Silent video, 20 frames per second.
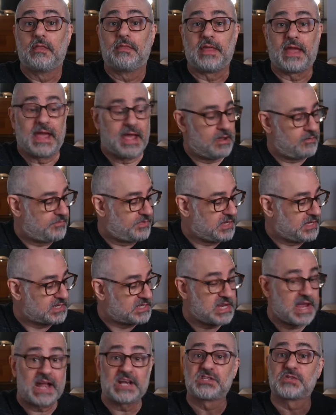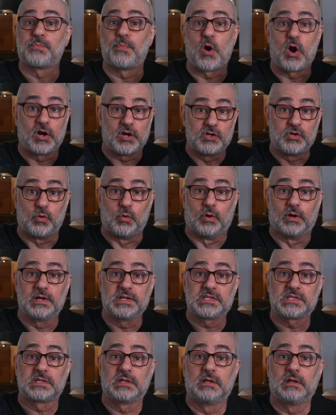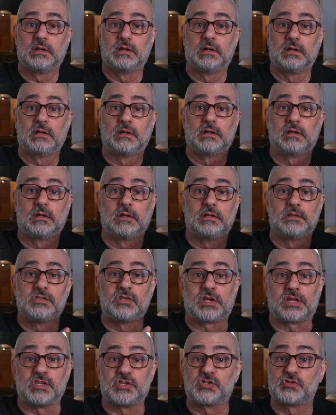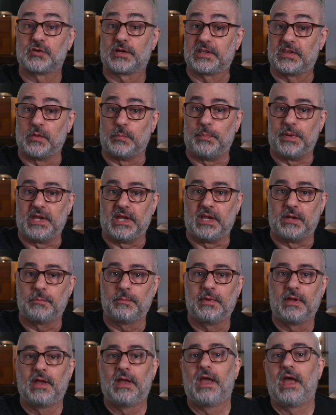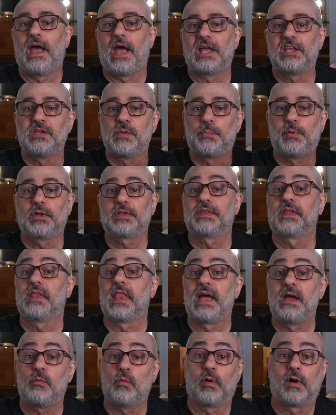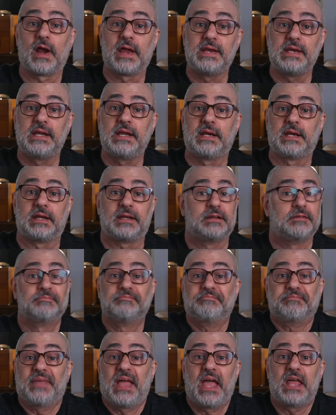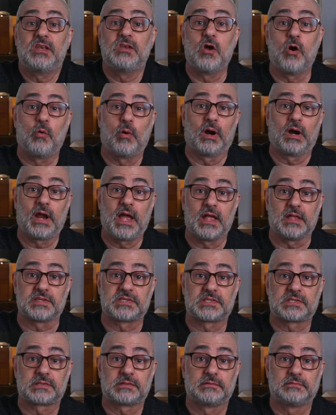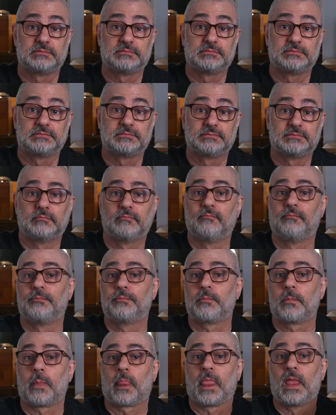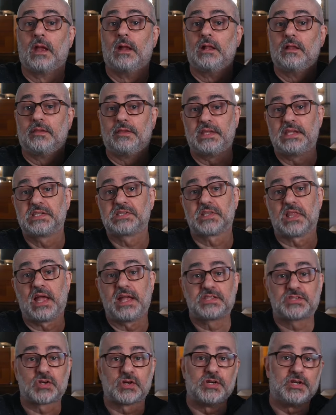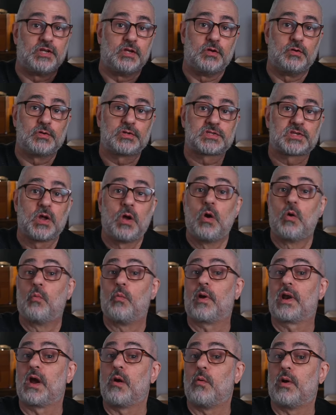They have the attached barn doors to constrict the beam and to put the light where I need it and nowhere else. These lights are used when I